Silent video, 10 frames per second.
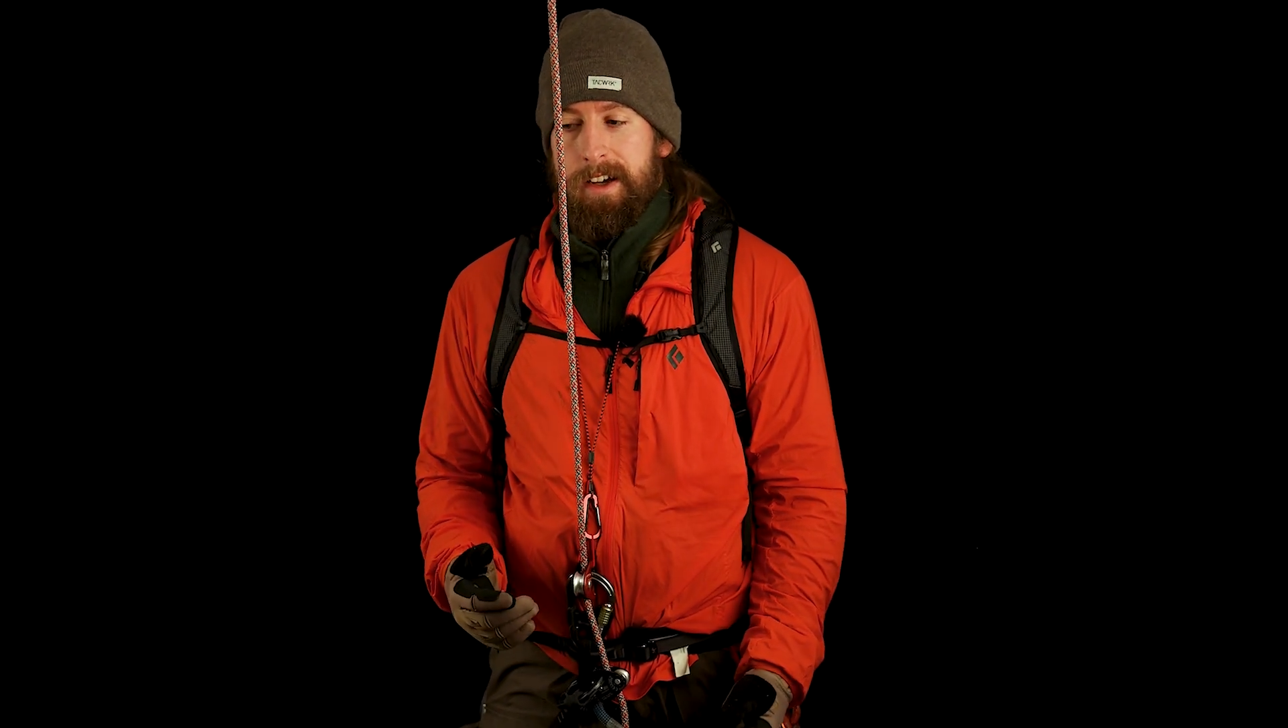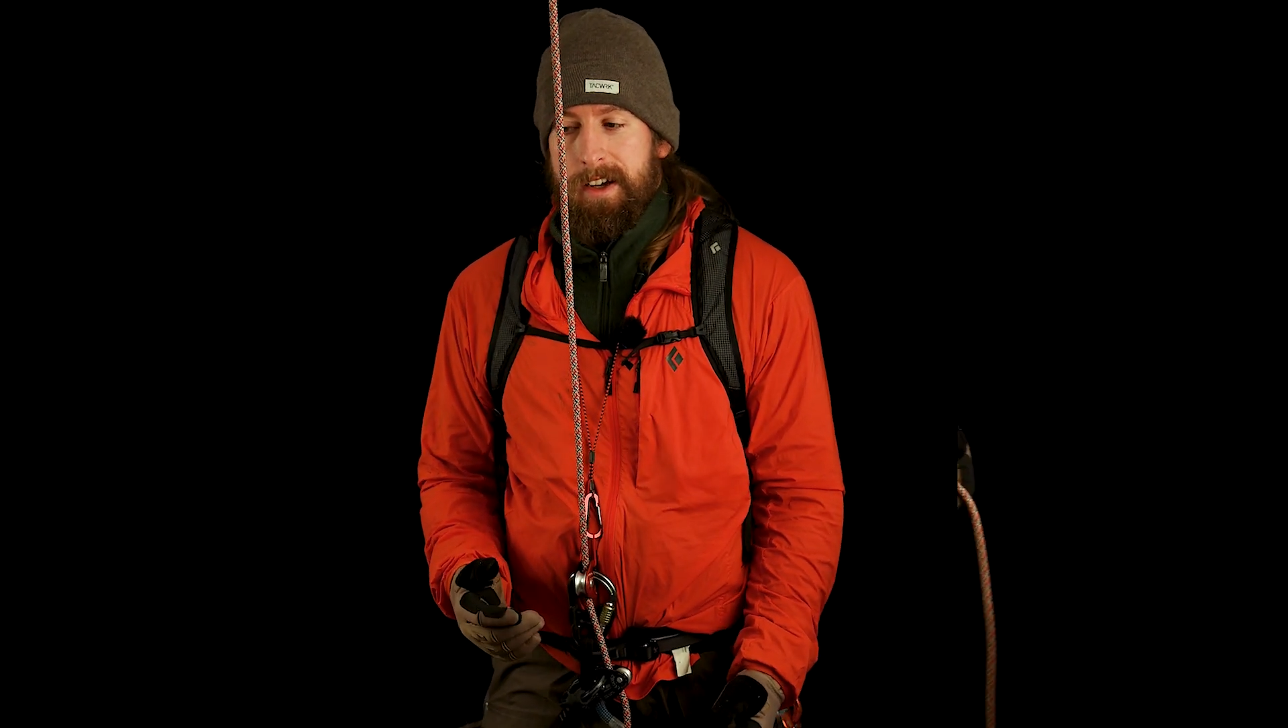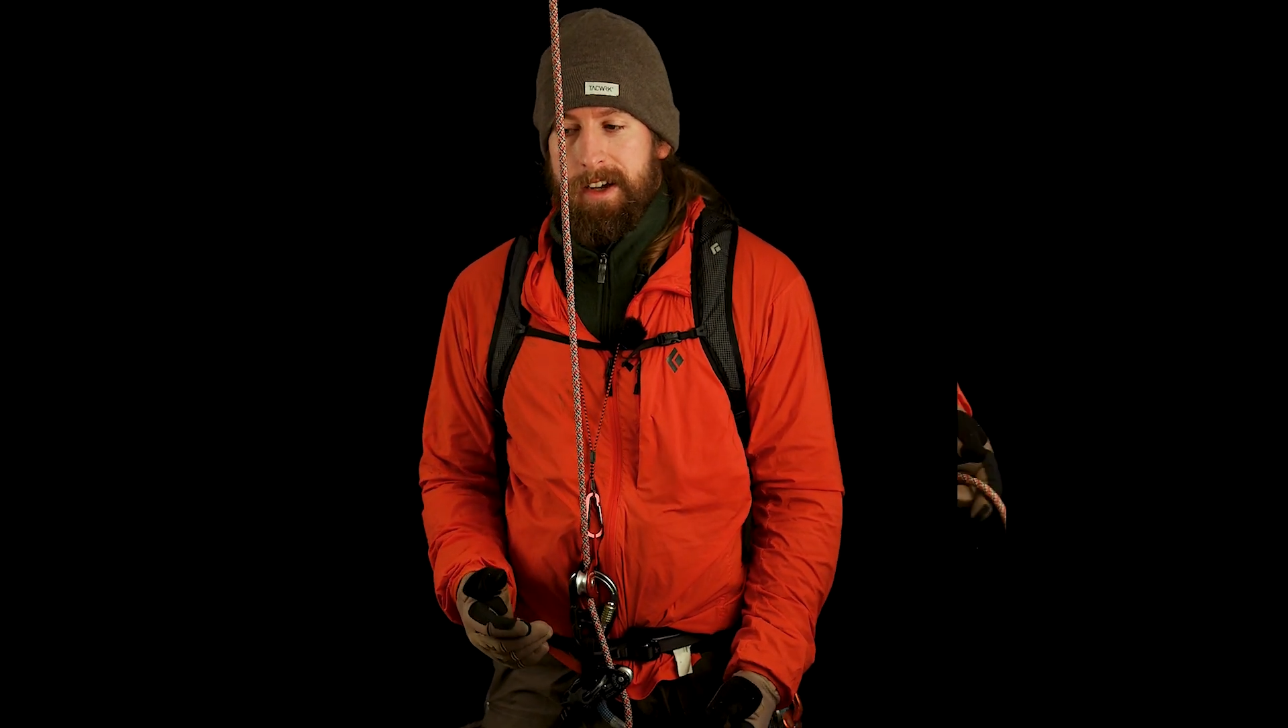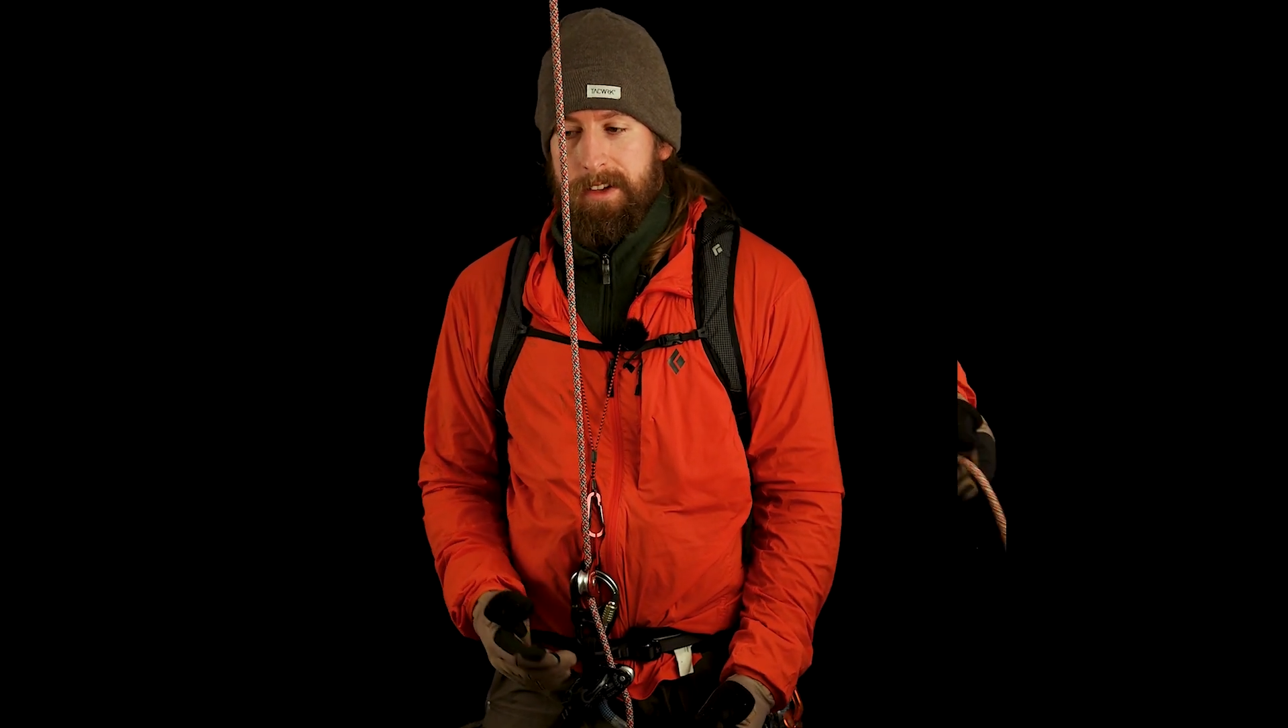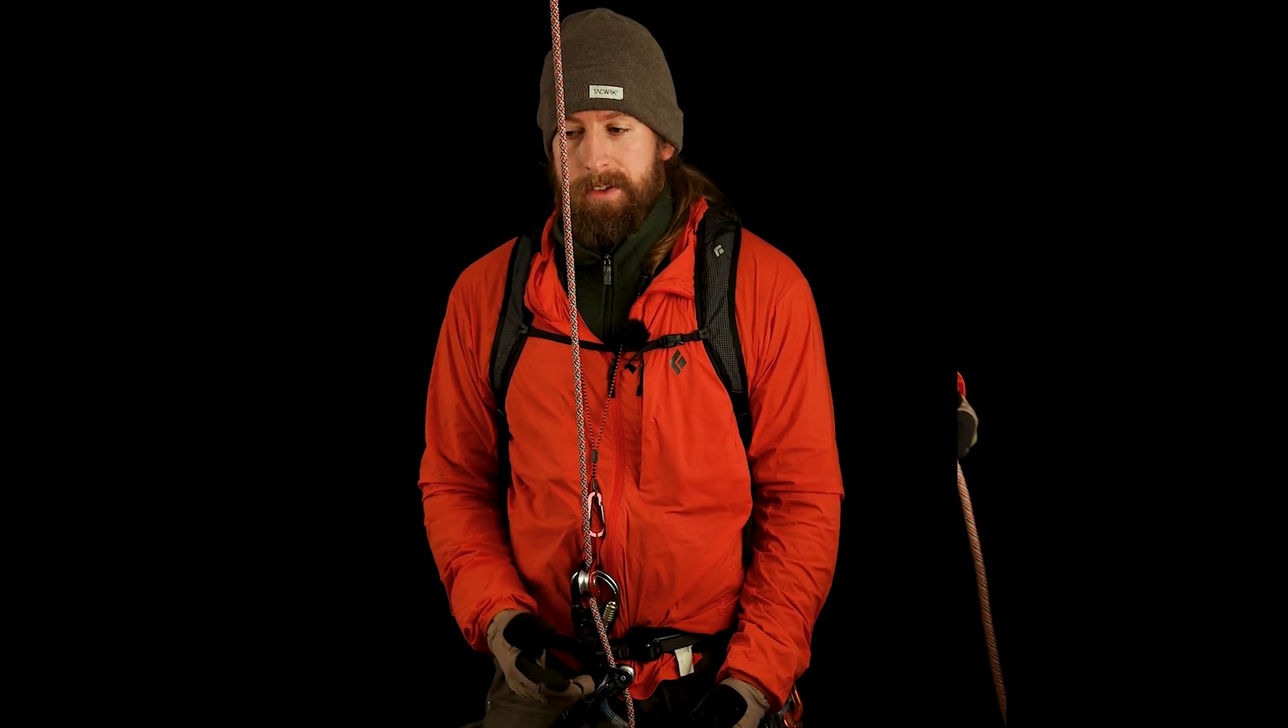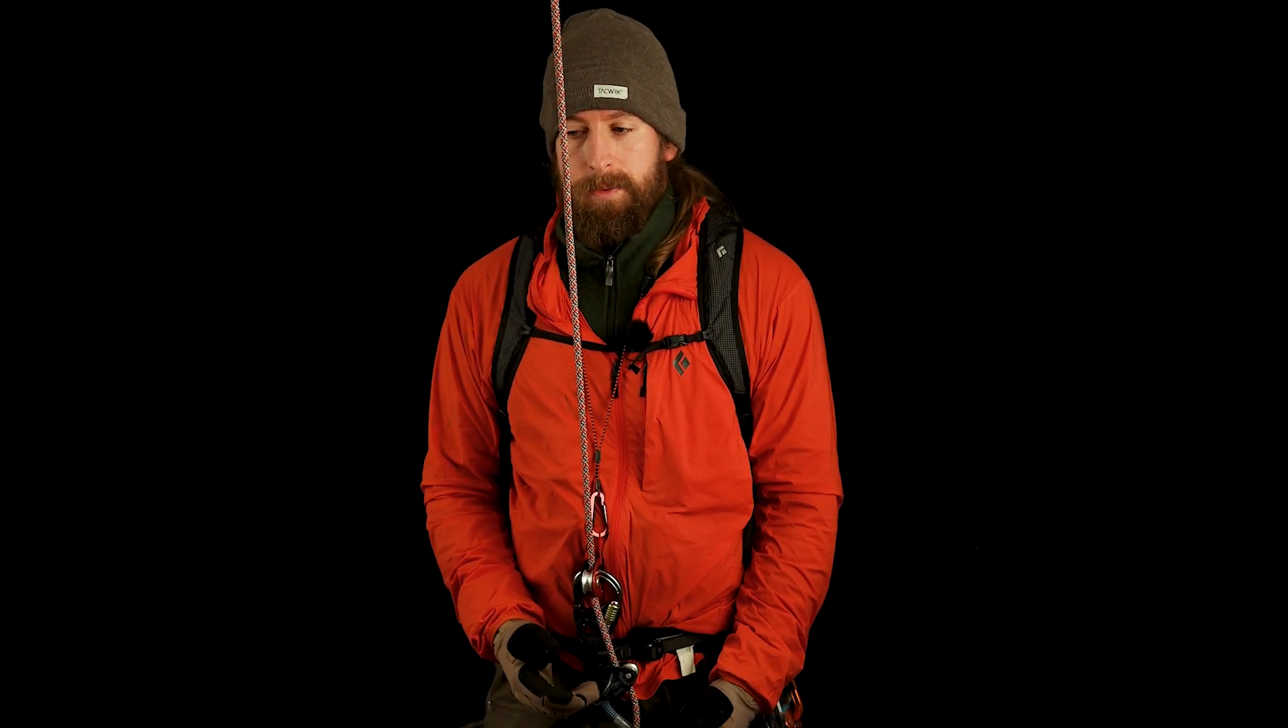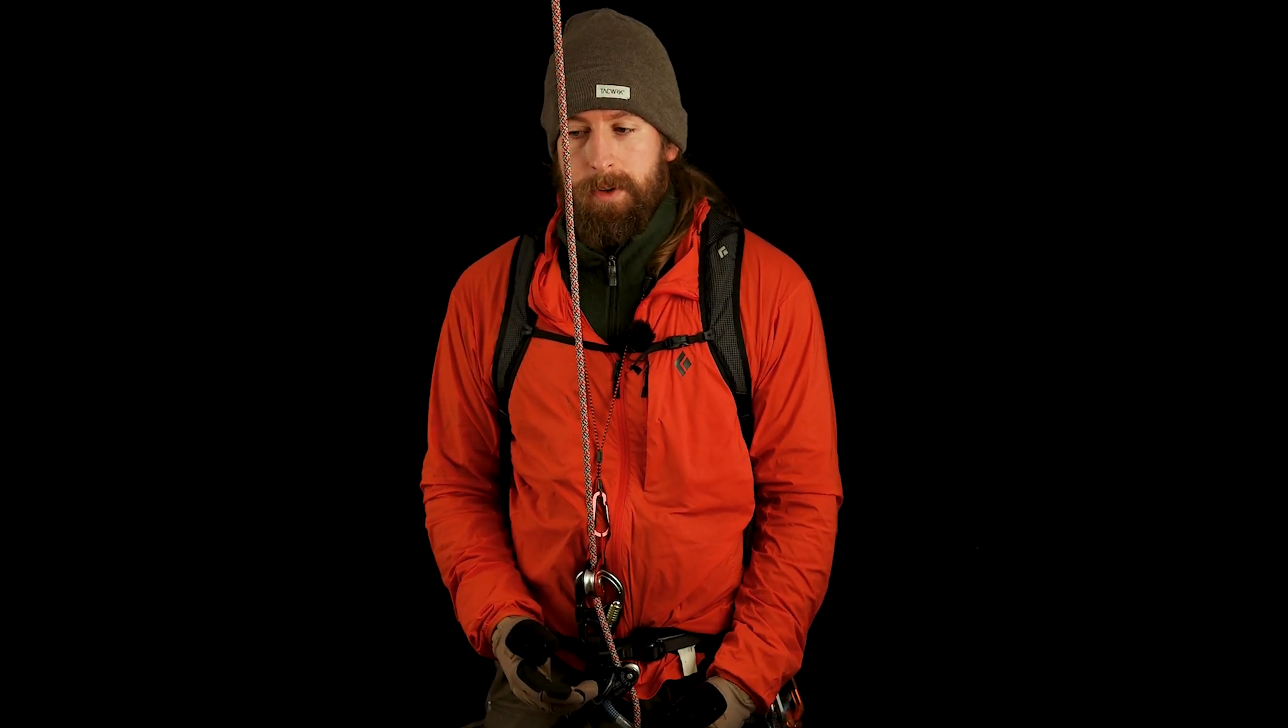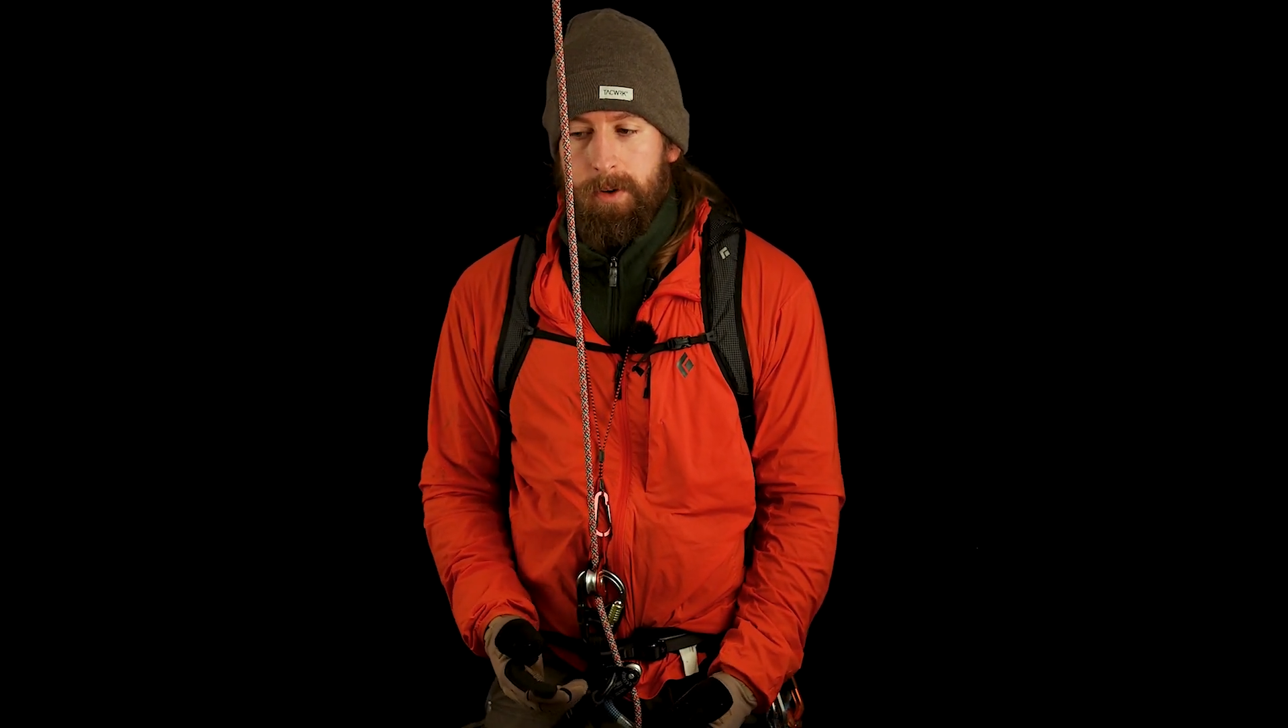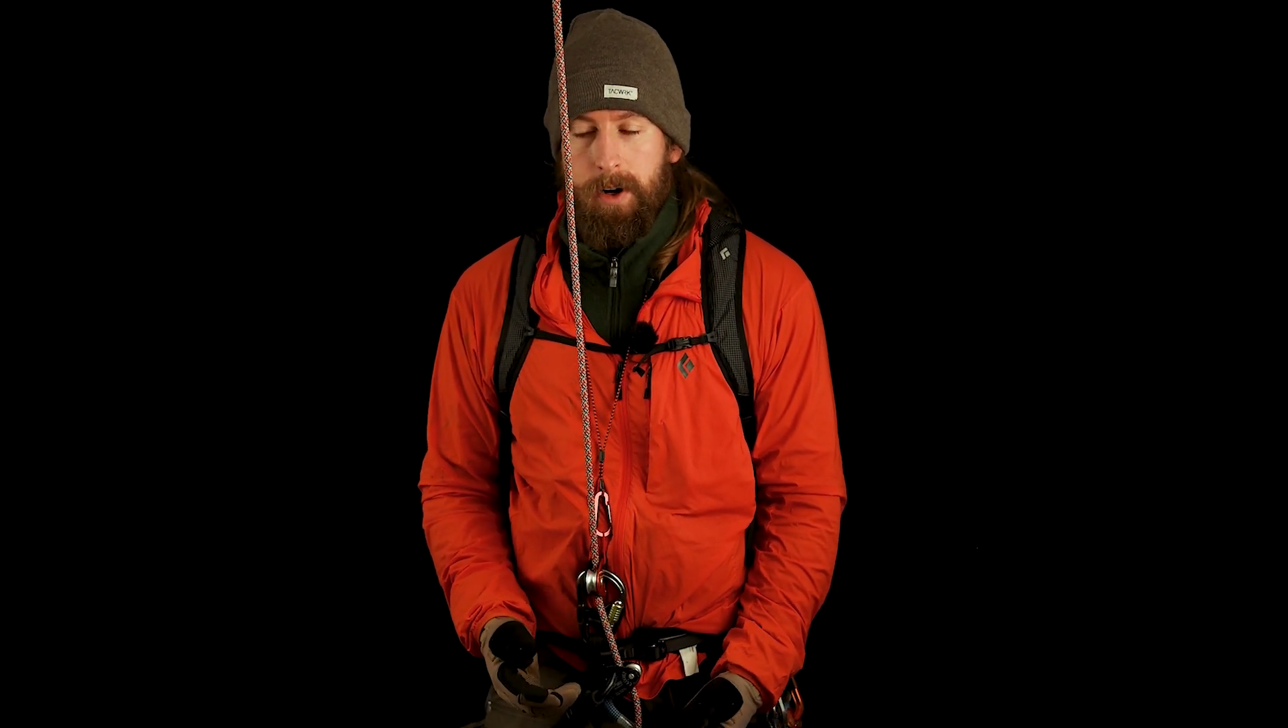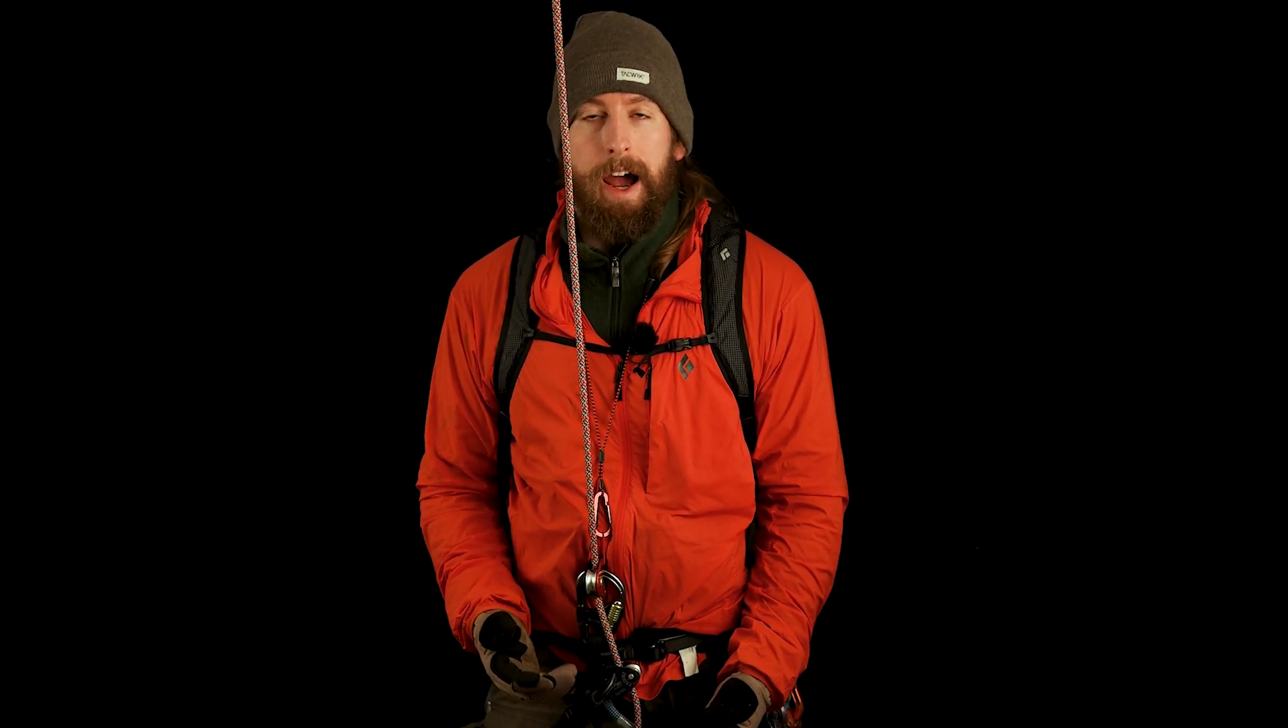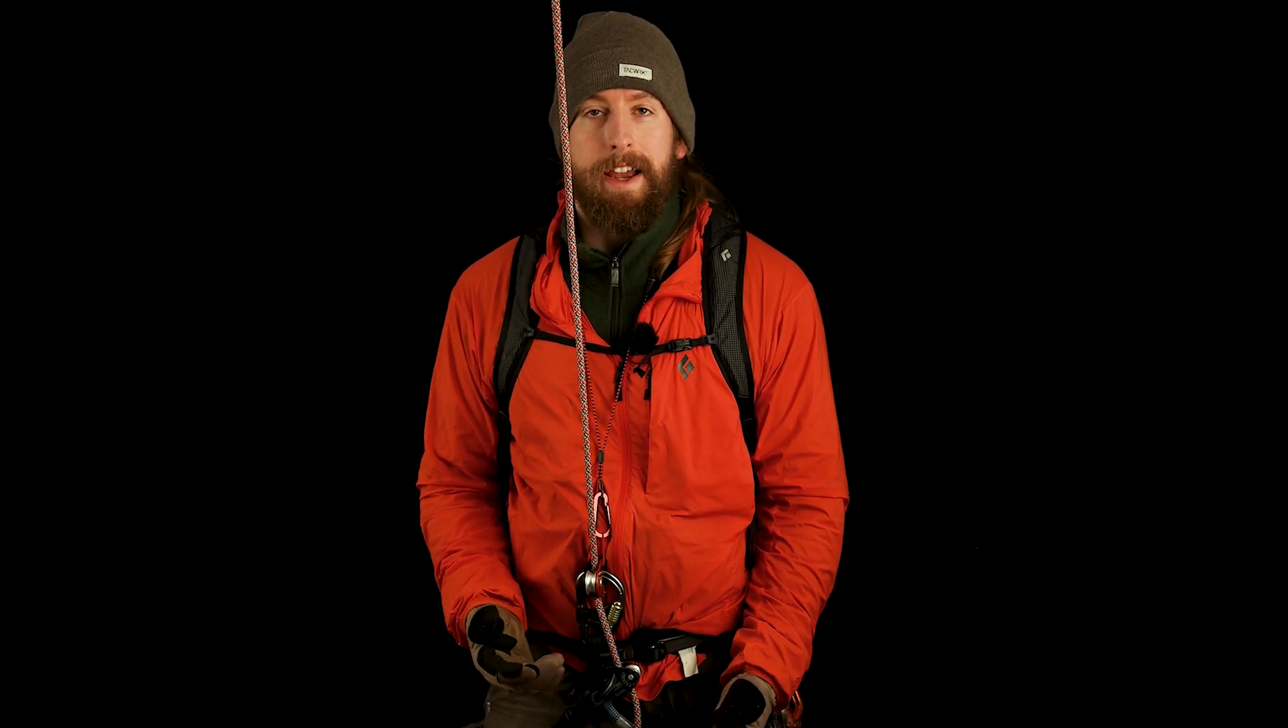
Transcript: or